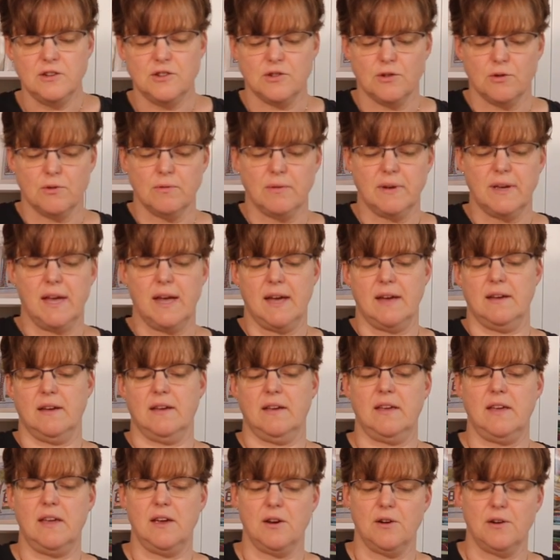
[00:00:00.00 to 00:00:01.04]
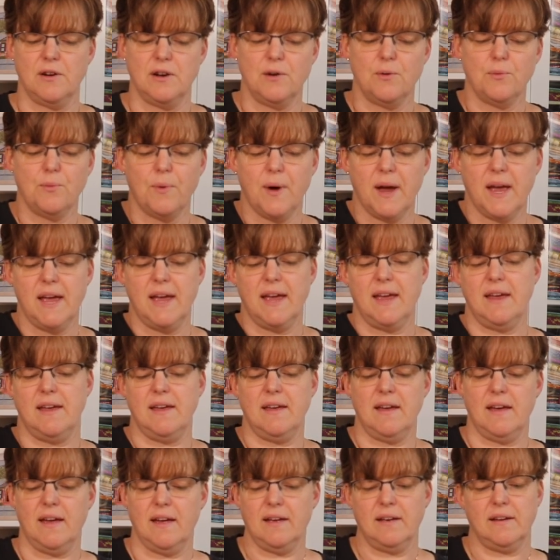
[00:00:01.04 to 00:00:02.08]
Don't get carried
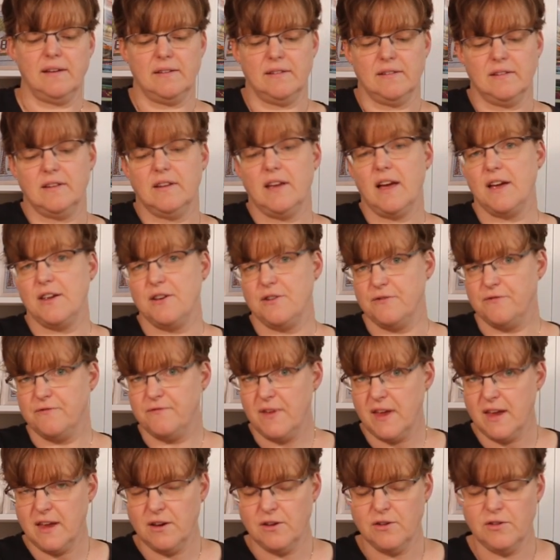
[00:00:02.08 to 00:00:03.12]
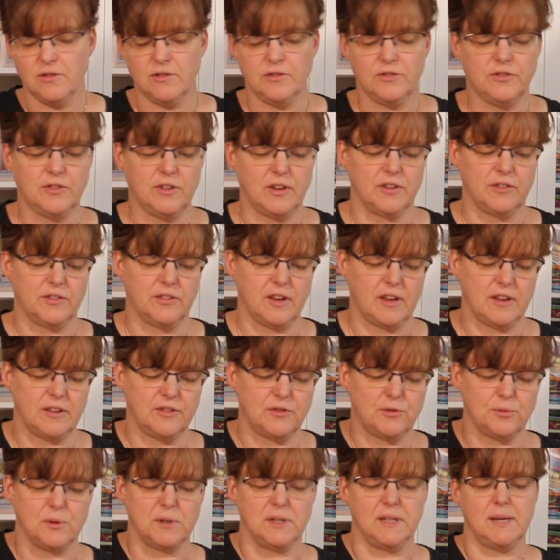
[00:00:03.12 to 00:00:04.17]
away and cut your fingers because
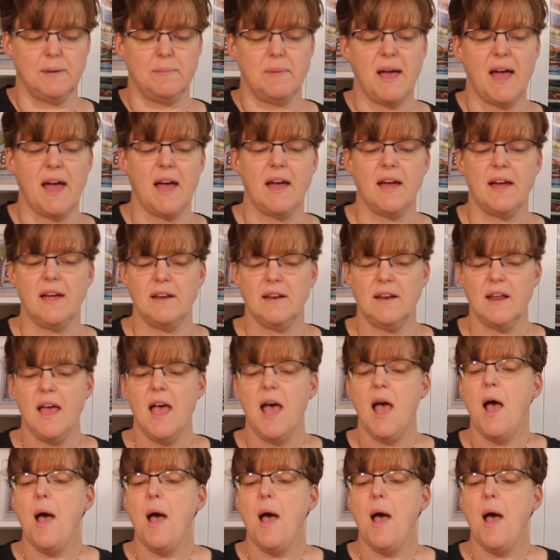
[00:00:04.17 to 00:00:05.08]
that's really bad.